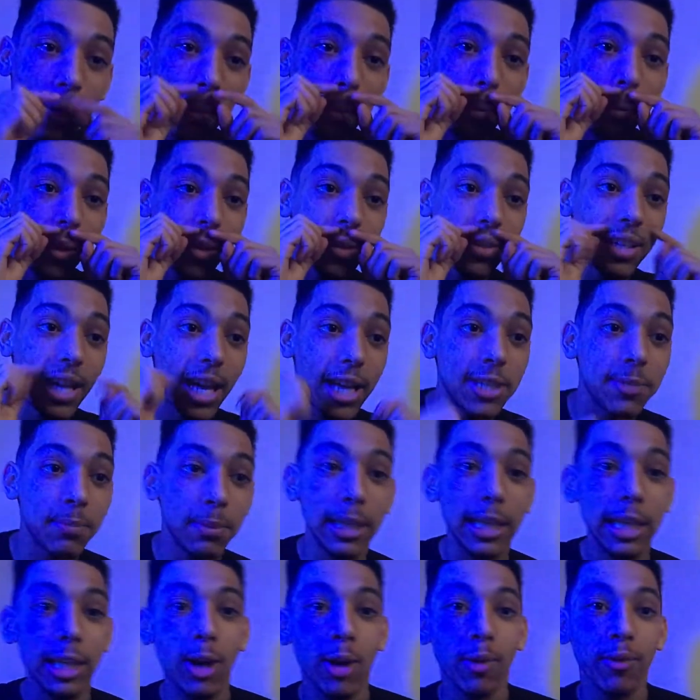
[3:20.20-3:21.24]
Mustache
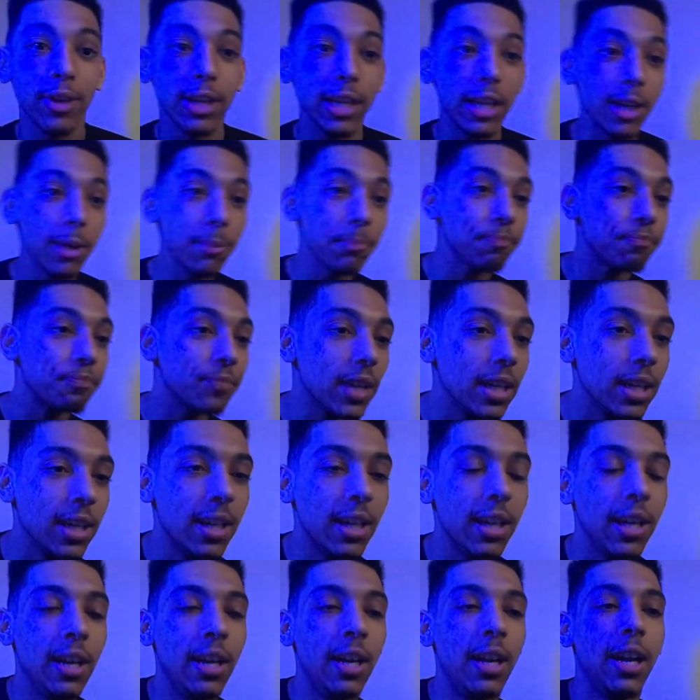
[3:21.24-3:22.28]
McGee over here."
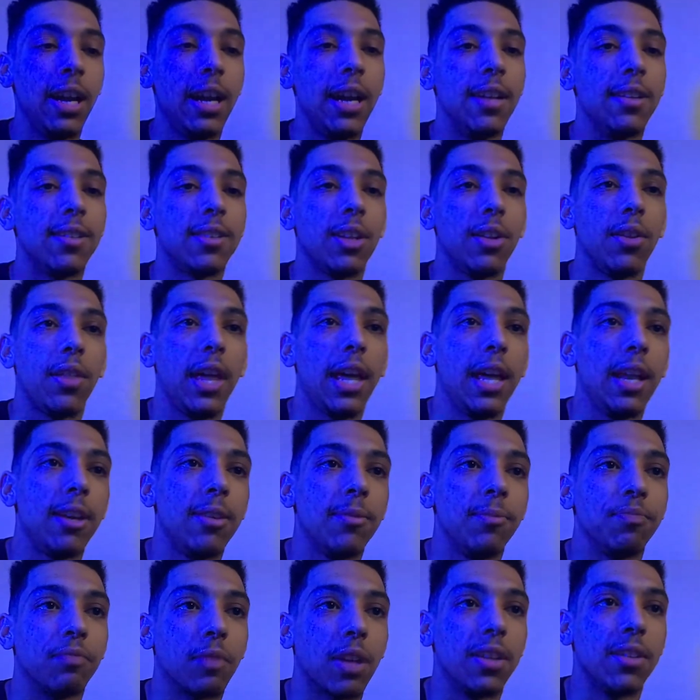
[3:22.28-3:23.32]
And so
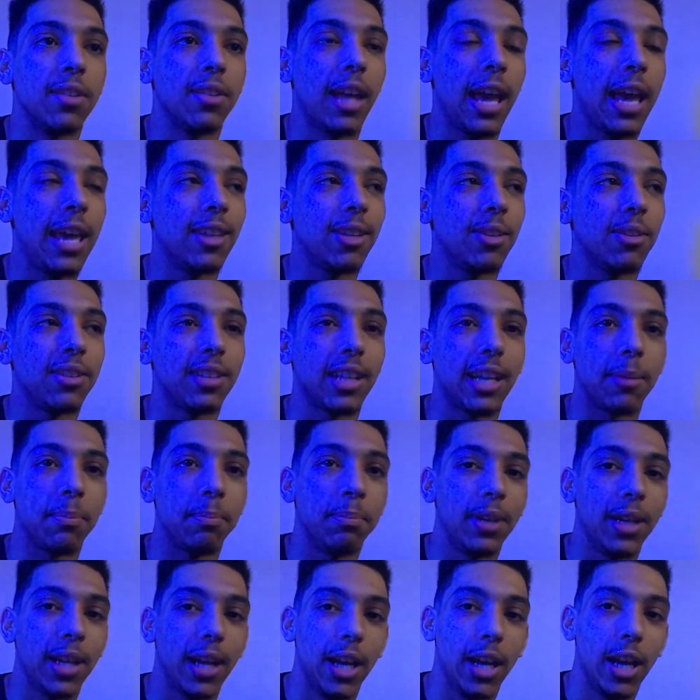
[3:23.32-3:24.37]
then Hazel's like,
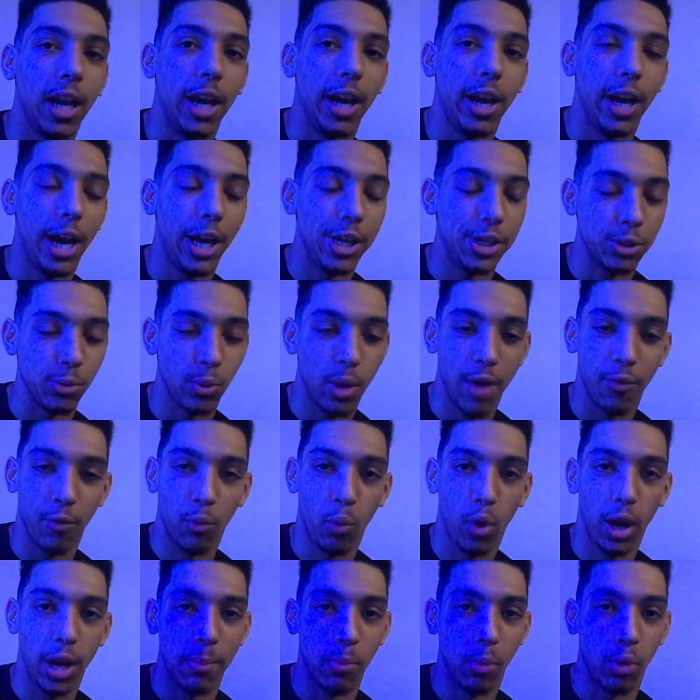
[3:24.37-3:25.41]
"But I do have
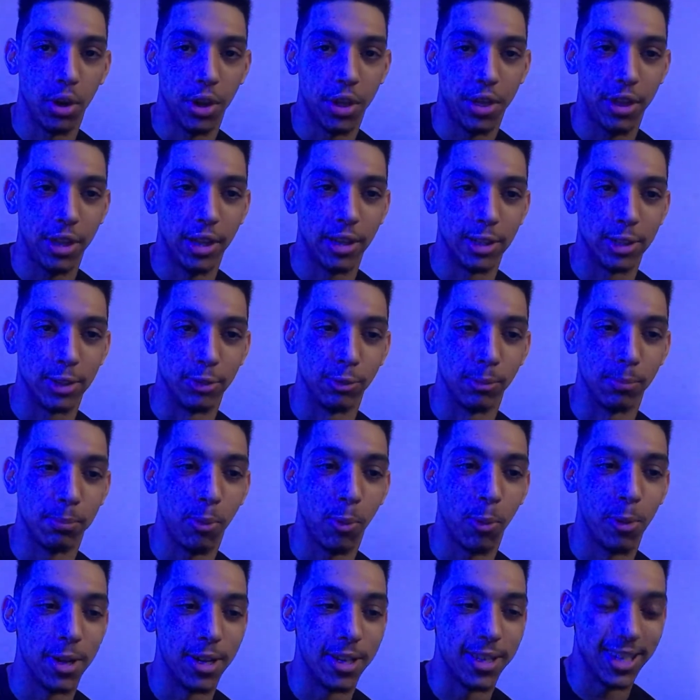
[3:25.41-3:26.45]
one more thing to
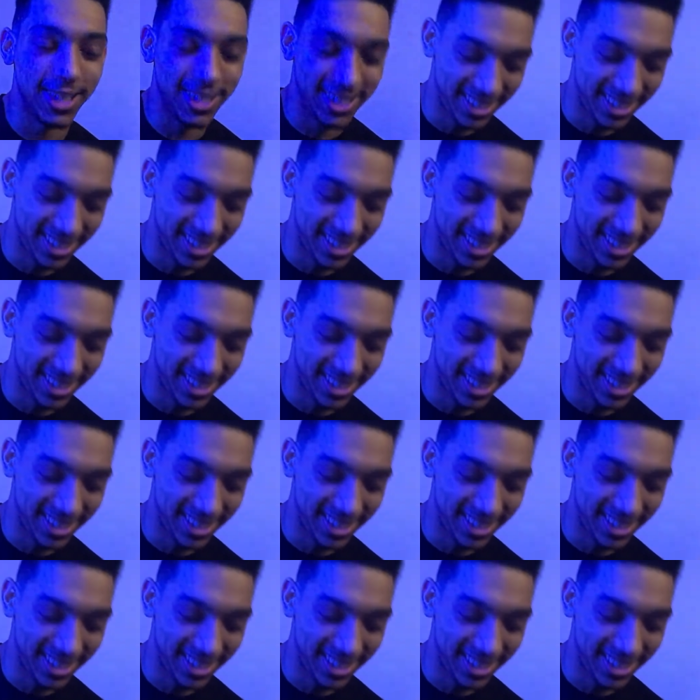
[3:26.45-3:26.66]
report."